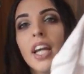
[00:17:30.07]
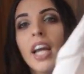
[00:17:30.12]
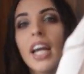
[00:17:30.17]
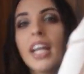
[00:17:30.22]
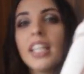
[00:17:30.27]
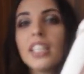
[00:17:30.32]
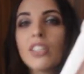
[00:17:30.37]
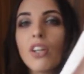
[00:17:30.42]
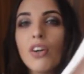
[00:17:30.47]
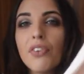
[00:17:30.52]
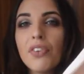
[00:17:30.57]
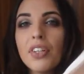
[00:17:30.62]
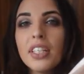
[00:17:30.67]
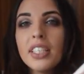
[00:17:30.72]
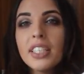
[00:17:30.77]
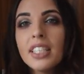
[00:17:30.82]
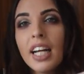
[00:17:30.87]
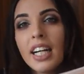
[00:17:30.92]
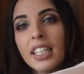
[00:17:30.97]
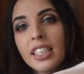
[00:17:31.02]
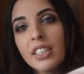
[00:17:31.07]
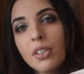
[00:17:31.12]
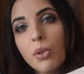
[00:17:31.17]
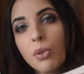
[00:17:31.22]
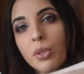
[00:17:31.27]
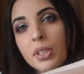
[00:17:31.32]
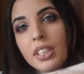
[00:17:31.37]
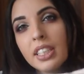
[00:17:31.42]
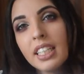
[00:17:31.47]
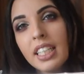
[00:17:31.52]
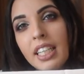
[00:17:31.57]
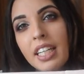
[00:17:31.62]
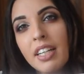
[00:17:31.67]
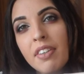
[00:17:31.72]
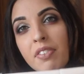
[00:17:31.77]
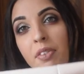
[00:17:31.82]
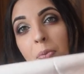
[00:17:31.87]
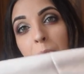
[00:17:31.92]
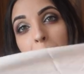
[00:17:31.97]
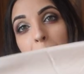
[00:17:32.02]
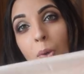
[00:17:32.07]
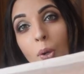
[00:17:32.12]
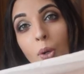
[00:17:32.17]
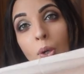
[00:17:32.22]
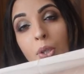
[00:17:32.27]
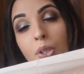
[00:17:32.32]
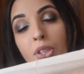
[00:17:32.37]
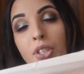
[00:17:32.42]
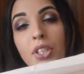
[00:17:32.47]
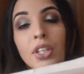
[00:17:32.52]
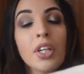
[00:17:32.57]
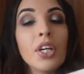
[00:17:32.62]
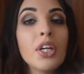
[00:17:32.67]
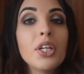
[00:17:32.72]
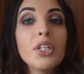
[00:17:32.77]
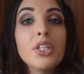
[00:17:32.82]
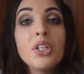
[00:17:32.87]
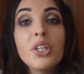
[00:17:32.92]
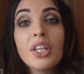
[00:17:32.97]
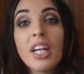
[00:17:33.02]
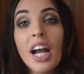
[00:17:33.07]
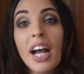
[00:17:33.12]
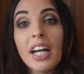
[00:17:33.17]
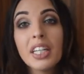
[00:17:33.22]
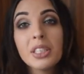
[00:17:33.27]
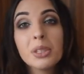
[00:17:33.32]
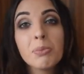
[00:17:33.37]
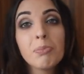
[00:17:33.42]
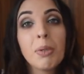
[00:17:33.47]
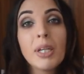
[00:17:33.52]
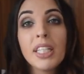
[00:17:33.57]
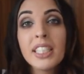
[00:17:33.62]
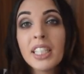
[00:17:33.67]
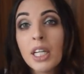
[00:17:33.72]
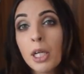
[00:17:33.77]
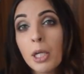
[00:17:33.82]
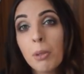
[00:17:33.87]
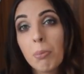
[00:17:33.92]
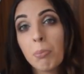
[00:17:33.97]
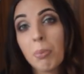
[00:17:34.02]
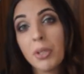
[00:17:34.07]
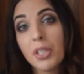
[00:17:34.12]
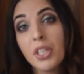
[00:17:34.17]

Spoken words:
It's got these nice long sleeves, but you can mix it up.